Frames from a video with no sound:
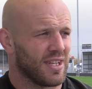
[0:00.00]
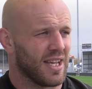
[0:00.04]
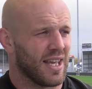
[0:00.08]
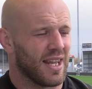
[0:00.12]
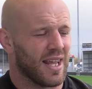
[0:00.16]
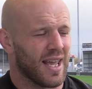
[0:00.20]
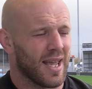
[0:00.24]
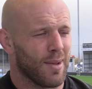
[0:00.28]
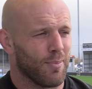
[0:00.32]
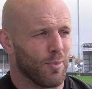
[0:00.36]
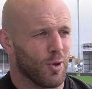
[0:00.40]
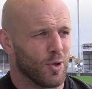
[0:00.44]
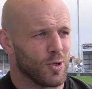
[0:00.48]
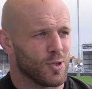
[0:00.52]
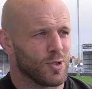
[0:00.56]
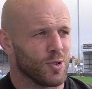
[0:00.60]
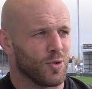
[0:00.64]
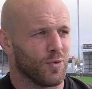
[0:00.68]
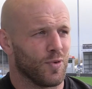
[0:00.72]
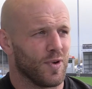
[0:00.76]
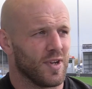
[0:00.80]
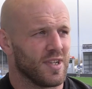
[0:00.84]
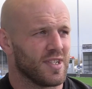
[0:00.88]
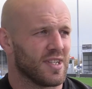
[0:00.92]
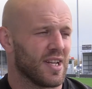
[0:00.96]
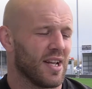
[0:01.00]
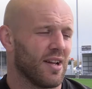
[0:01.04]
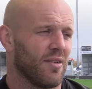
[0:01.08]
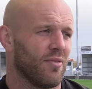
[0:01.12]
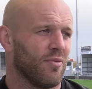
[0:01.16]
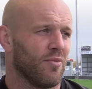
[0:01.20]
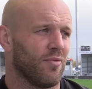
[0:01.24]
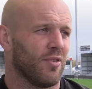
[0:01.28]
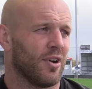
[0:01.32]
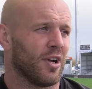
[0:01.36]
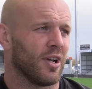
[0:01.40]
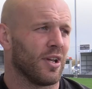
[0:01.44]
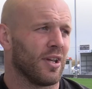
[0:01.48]
to get that emotional reset
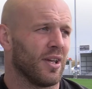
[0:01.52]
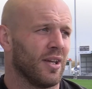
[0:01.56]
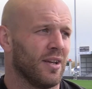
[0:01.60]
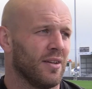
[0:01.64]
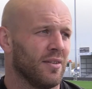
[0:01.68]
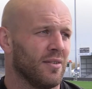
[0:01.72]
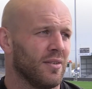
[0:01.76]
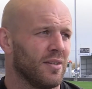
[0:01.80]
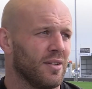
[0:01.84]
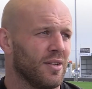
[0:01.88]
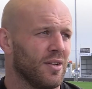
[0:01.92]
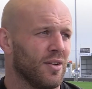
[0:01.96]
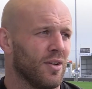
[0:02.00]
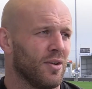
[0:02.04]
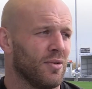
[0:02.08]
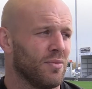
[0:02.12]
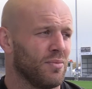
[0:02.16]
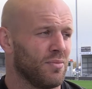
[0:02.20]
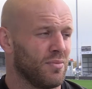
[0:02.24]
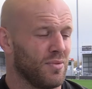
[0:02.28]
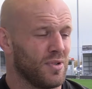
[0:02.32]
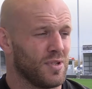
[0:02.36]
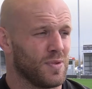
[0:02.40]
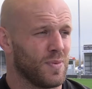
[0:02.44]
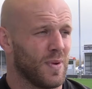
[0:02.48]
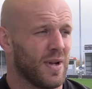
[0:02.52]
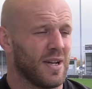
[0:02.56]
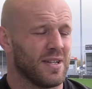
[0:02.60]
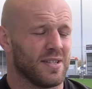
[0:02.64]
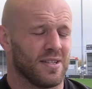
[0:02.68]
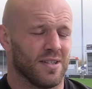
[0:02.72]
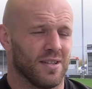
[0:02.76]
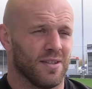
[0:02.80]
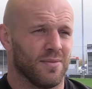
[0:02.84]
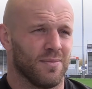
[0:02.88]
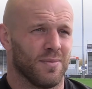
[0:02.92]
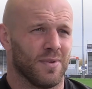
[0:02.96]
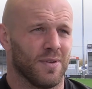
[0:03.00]
right, and you know, as well as
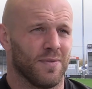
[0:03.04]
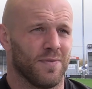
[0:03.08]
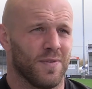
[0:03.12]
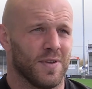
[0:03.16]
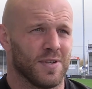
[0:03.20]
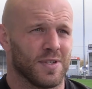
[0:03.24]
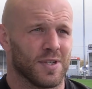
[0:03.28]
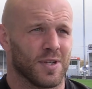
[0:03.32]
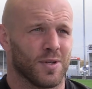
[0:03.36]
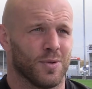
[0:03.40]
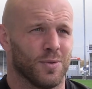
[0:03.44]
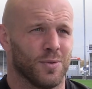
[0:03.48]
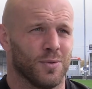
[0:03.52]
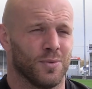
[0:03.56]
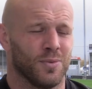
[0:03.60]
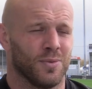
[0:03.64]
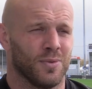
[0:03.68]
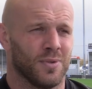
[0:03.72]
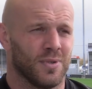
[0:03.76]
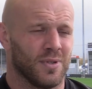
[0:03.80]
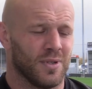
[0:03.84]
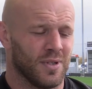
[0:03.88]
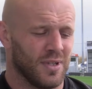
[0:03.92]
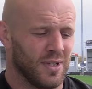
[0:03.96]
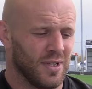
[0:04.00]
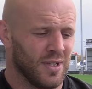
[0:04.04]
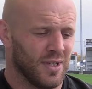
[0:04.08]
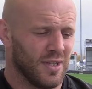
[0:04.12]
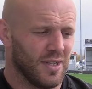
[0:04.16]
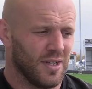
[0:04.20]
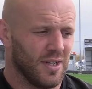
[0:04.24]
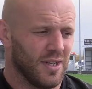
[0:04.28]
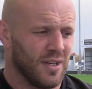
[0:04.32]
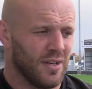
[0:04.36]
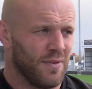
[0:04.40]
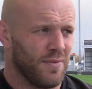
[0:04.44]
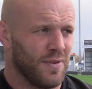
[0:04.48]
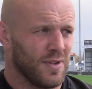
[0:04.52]
the physical
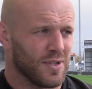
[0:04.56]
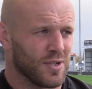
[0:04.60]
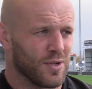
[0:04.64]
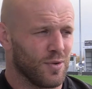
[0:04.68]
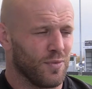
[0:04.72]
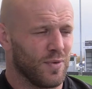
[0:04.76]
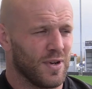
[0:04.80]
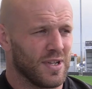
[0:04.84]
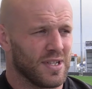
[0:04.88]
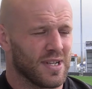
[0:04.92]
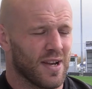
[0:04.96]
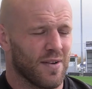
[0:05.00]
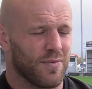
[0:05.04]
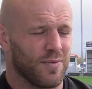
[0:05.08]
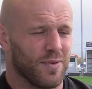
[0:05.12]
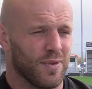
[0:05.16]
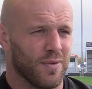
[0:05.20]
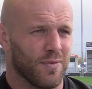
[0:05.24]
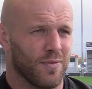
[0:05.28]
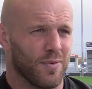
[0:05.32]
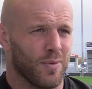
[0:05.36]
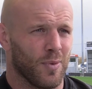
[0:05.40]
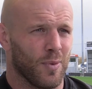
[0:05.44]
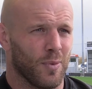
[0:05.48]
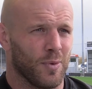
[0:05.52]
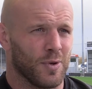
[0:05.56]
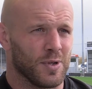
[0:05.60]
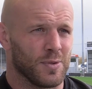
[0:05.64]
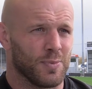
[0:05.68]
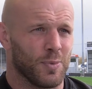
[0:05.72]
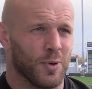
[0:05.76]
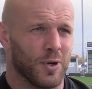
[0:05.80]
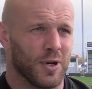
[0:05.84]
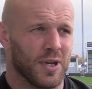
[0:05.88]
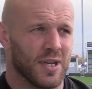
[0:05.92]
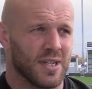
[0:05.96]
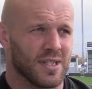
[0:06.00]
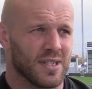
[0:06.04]
reset from the boys'
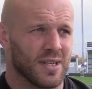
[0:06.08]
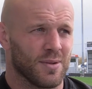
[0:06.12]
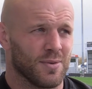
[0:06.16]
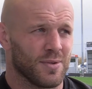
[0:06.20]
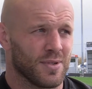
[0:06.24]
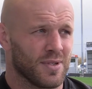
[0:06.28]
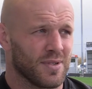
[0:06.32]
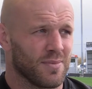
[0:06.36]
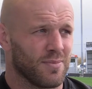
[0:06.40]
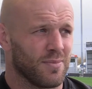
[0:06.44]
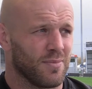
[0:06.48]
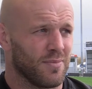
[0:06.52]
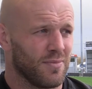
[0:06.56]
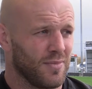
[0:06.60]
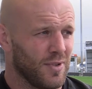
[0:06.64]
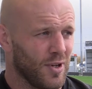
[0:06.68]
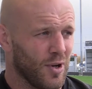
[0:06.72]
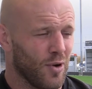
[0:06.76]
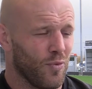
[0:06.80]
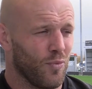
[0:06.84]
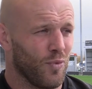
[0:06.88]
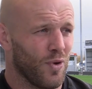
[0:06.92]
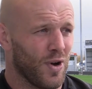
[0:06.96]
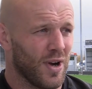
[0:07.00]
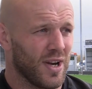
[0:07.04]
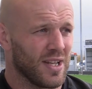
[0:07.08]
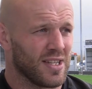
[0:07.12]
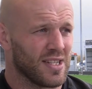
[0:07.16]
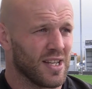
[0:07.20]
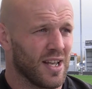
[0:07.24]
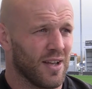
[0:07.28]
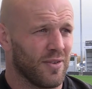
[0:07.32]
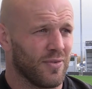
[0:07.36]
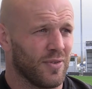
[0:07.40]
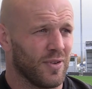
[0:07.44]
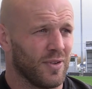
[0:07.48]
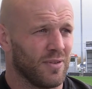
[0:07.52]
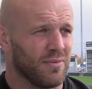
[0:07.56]
bodies, it was, you know, really
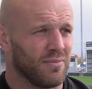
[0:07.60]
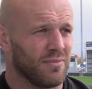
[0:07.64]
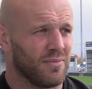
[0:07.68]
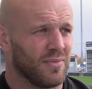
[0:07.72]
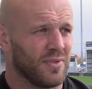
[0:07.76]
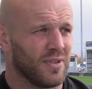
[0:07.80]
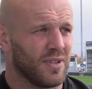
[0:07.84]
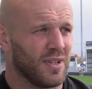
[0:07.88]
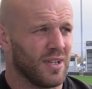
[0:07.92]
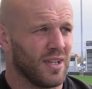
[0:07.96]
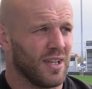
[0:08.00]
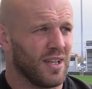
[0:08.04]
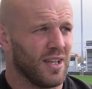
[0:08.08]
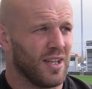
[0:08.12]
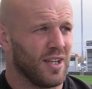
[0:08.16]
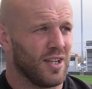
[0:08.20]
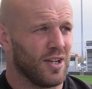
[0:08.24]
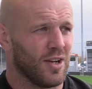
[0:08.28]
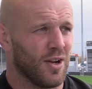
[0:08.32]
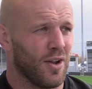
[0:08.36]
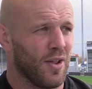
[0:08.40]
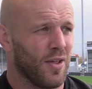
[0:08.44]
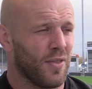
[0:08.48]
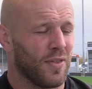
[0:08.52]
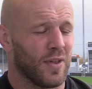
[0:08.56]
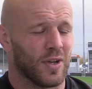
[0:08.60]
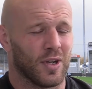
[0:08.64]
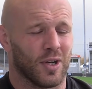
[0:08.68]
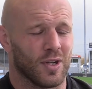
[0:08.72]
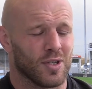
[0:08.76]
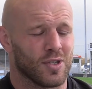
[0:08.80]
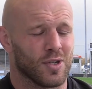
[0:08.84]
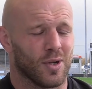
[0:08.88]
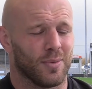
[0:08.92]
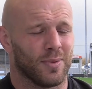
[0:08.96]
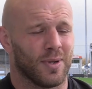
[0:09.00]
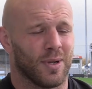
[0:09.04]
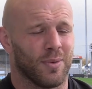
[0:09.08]
tough. And you know, anything could
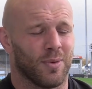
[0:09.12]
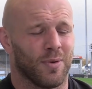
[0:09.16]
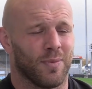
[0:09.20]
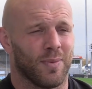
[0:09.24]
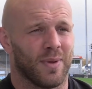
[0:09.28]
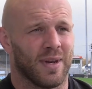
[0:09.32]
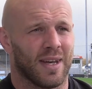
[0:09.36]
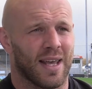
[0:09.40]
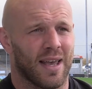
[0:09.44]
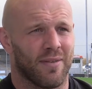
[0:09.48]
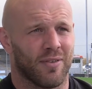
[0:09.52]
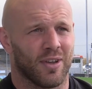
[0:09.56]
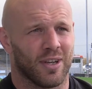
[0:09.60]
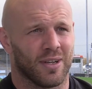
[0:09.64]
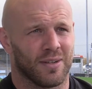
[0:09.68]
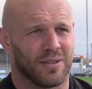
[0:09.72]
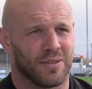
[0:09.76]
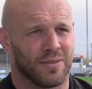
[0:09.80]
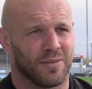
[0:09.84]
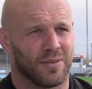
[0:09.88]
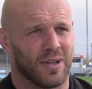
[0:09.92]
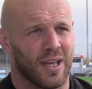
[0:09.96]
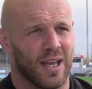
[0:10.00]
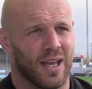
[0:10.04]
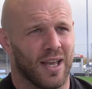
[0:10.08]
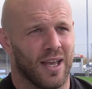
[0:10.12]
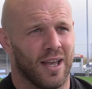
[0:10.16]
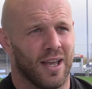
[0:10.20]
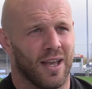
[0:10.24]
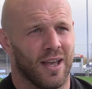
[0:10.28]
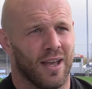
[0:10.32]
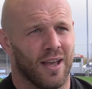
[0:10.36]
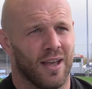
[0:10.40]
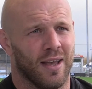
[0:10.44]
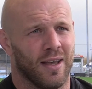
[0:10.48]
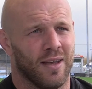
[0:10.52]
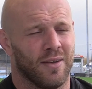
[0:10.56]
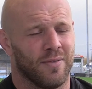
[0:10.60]
have topped it, it would have been having
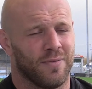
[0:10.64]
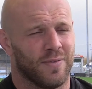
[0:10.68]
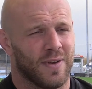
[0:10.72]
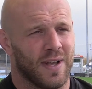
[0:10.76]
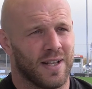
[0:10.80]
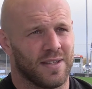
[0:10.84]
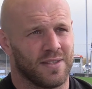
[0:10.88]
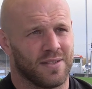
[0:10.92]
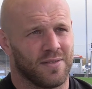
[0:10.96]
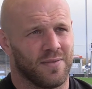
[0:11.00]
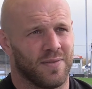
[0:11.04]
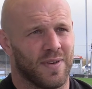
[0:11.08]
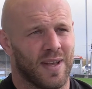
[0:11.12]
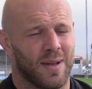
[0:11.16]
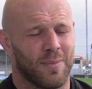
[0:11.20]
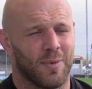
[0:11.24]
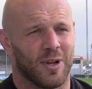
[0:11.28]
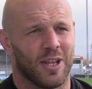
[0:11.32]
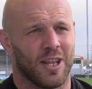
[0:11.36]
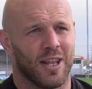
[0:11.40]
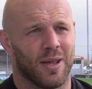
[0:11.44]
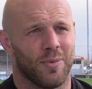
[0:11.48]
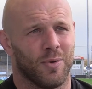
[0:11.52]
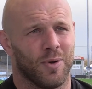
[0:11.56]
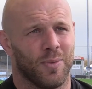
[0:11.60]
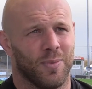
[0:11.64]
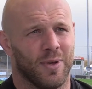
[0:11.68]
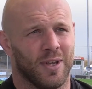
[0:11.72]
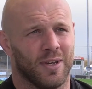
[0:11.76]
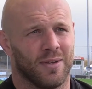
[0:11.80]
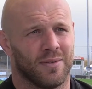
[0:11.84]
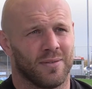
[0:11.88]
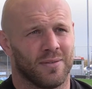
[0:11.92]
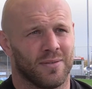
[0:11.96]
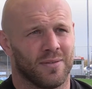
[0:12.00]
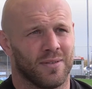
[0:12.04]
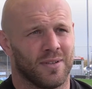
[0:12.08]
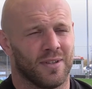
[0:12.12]
fans and family. That would have
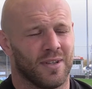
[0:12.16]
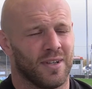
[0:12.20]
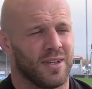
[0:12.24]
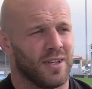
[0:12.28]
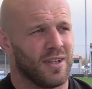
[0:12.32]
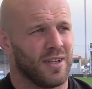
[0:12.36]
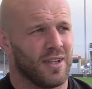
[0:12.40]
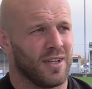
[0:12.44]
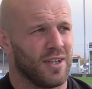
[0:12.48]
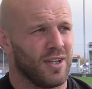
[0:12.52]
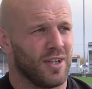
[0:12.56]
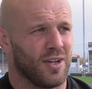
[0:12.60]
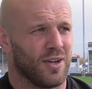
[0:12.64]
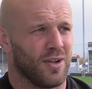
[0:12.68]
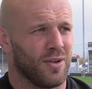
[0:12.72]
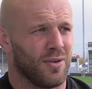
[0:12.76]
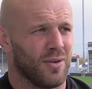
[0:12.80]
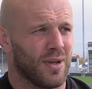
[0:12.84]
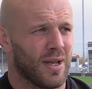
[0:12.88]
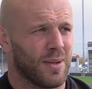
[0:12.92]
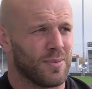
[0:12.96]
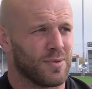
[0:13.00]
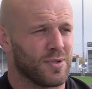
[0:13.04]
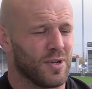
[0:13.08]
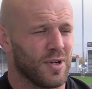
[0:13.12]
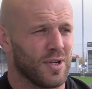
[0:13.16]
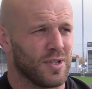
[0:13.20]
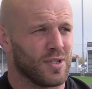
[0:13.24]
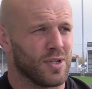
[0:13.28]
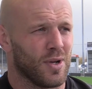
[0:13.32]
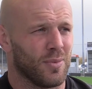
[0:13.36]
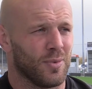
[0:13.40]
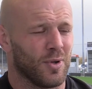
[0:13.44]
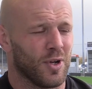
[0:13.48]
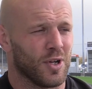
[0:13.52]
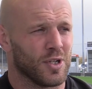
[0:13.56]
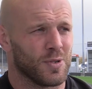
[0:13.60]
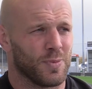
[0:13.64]
been, you know, absolutely
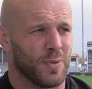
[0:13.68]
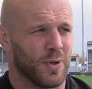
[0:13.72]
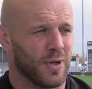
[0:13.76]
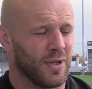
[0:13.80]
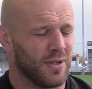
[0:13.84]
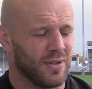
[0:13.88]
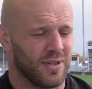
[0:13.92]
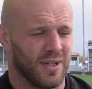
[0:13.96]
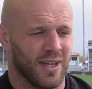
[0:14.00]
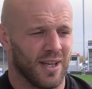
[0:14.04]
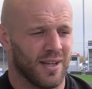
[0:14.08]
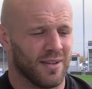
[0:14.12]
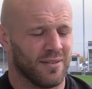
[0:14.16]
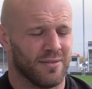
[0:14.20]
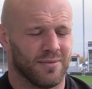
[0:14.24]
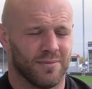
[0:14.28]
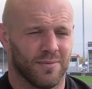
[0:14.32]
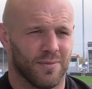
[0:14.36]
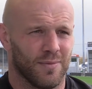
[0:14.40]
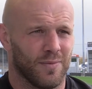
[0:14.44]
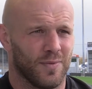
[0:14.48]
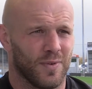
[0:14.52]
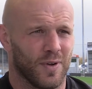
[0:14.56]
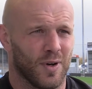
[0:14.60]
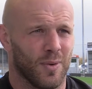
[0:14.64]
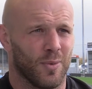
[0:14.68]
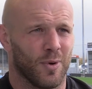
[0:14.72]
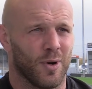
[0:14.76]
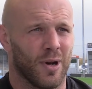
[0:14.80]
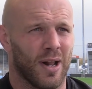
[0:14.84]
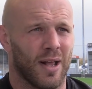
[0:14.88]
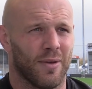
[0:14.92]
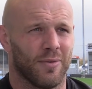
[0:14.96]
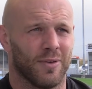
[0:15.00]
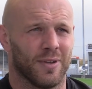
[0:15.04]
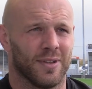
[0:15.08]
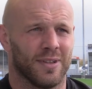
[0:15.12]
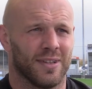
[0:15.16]
top notch. But yeah, phenomenal
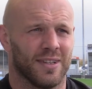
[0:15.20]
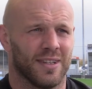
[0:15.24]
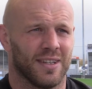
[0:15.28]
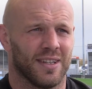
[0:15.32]
effort.